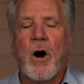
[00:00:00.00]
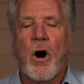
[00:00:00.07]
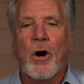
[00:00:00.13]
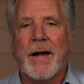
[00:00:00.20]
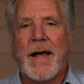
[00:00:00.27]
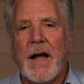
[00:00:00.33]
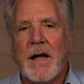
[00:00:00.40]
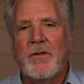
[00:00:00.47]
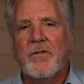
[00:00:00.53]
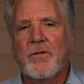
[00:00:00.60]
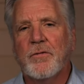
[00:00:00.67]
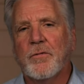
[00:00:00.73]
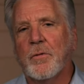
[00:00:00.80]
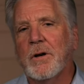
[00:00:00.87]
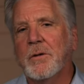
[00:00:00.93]

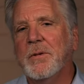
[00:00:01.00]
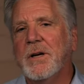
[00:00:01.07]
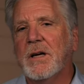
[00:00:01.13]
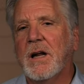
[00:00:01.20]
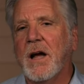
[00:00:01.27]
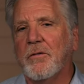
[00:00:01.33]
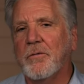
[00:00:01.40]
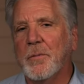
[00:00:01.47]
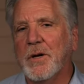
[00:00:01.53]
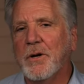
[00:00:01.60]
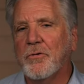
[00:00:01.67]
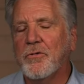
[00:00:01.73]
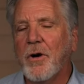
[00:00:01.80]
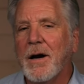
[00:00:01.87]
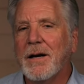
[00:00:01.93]
Arkansans for Limited Government
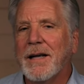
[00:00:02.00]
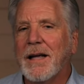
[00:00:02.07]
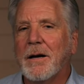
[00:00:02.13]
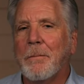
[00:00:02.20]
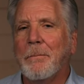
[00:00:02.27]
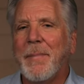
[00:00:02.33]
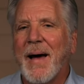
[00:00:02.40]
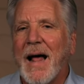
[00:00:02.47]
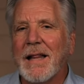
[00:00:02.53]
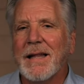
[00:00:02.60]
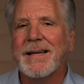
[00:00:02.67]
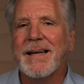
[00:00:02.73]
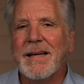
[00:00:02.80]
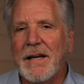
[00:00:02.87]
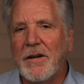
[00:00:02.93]
are trying to get a
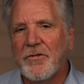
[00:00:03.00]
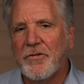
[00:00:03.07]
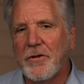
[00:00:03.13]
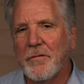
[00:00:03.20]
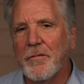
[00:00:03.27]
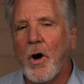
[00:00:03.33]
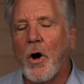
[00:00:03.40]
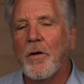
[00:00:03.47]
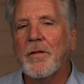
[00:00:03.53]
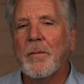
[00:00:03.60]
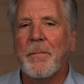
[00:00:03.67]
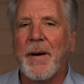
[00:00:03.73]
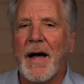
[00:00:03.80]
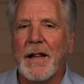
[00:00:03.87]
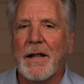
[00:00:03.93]
ballot initiative on the
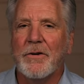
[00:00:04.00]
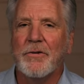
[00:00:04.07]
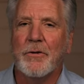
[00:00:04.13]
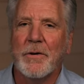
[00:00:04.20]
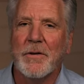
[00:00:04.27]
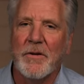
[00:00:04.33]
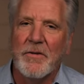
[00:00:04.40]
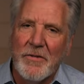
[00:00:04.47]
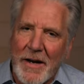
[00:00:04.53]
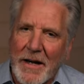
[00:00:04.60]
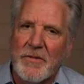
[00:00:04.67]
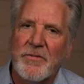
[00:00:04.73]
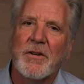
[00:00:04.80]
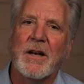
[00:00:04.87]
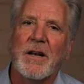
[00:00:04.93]
ballot during this next